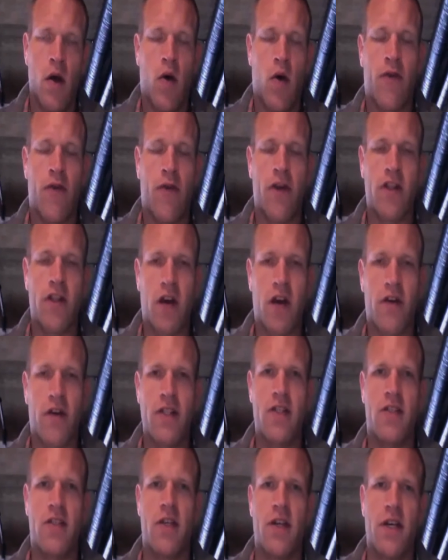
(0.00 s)
Well, first off,
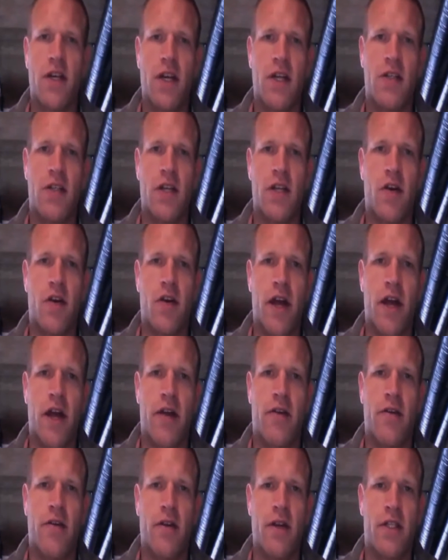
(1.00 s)
because it's a it's a
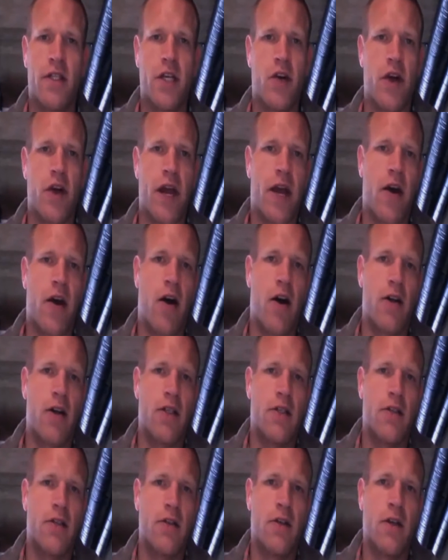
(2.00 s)
great it's a great
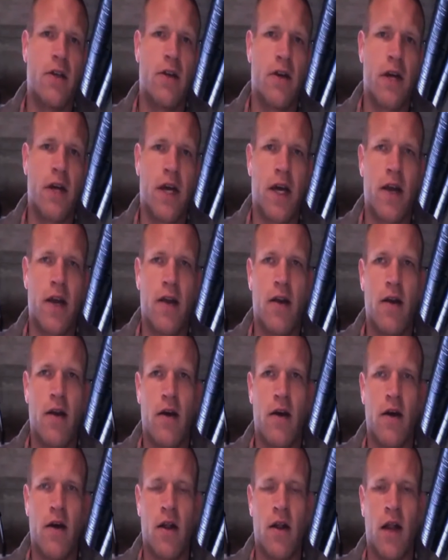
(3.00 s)
cause. You know, again,
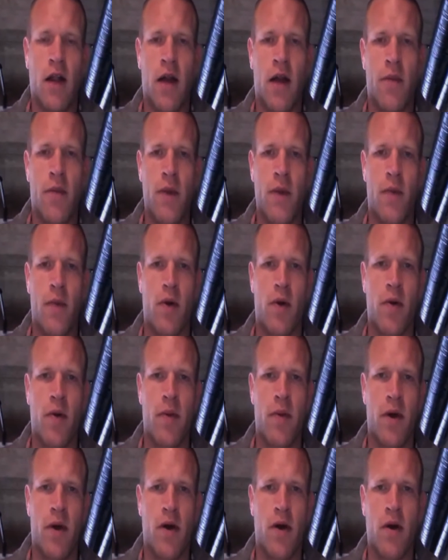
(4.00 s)
uh, a lot of people
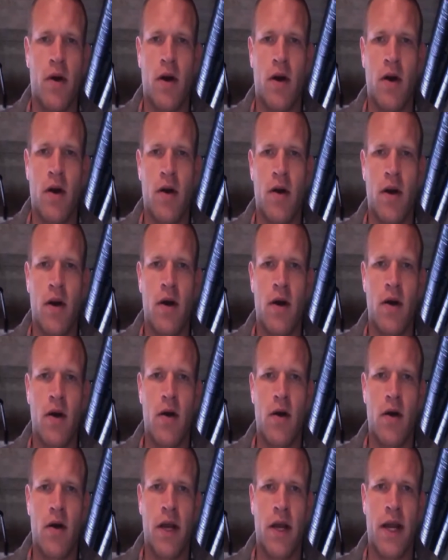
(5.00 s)
are are are,
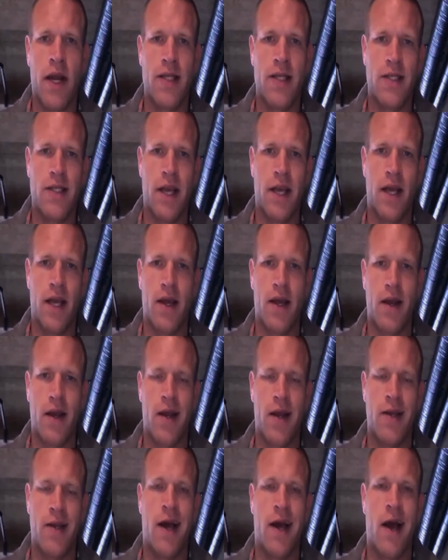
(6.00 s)
uh, are getting sick and,
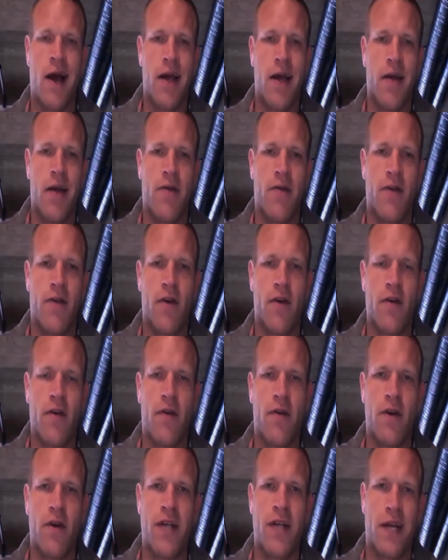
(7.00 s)
and dying for
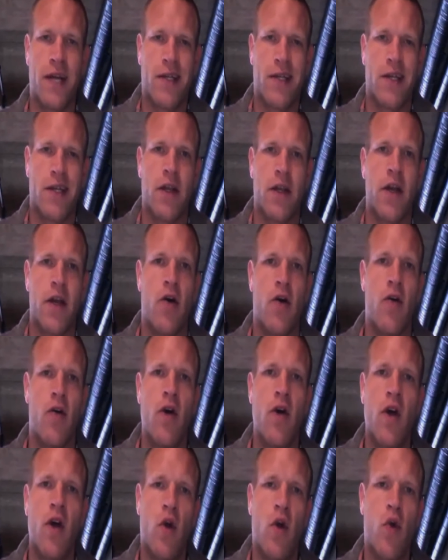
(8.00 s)
for technically no
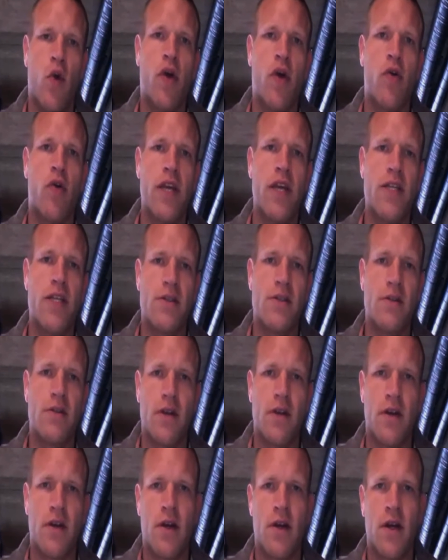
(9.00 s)
real reason.
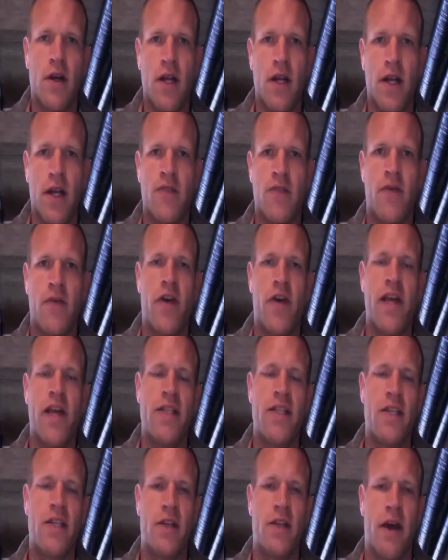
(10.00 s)
Uh, it, it's very
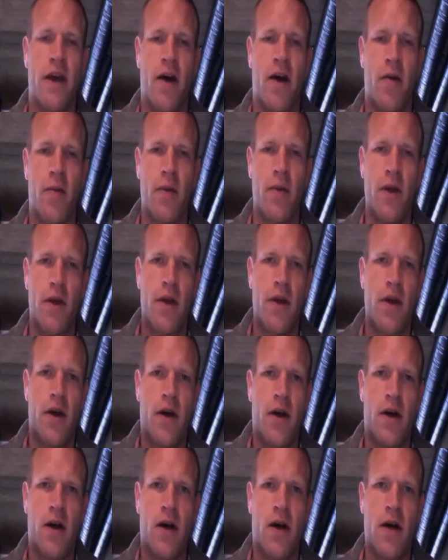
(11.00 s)
easy to help.
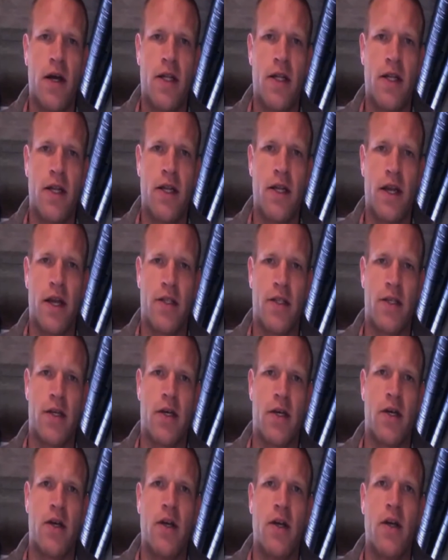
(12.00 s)
Uh, it, it, it's
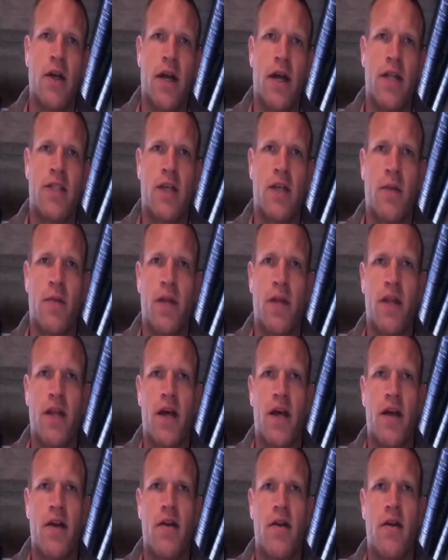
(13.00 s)
a it's something
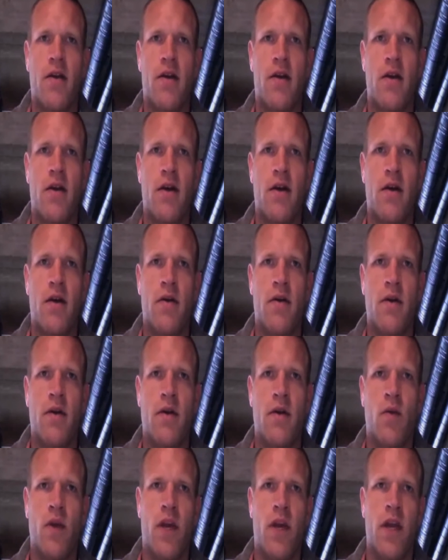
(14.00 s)
that uh,
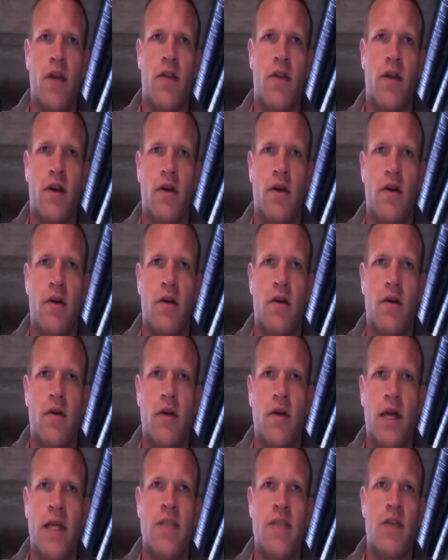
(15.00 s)
we need to
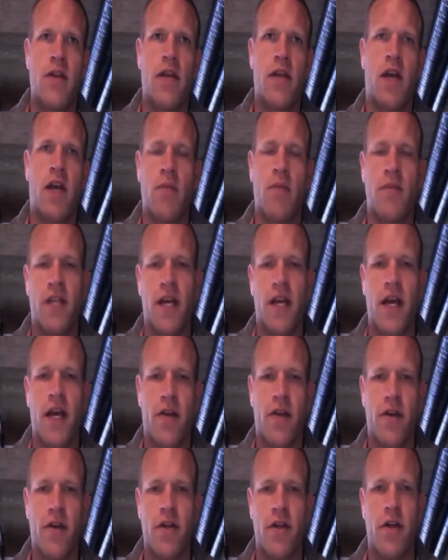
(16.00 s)
easily come
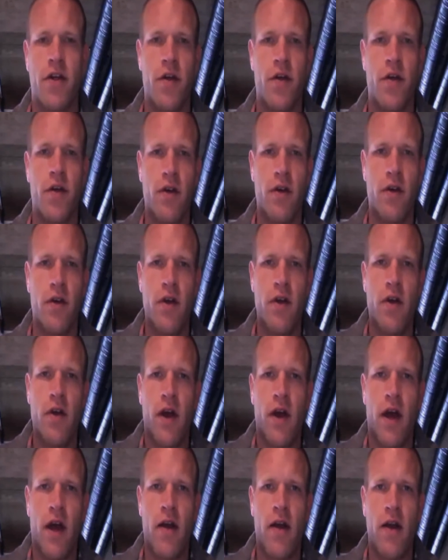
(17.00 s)
together to do,
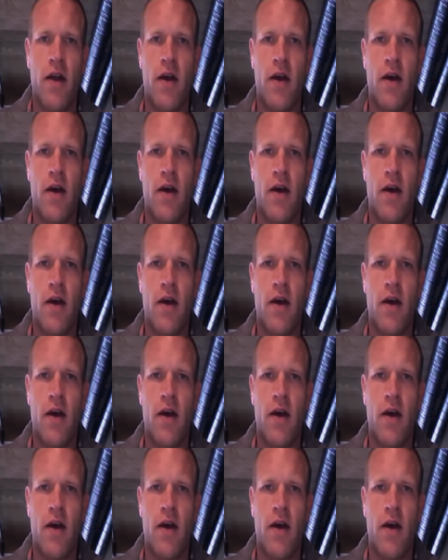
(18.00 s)
and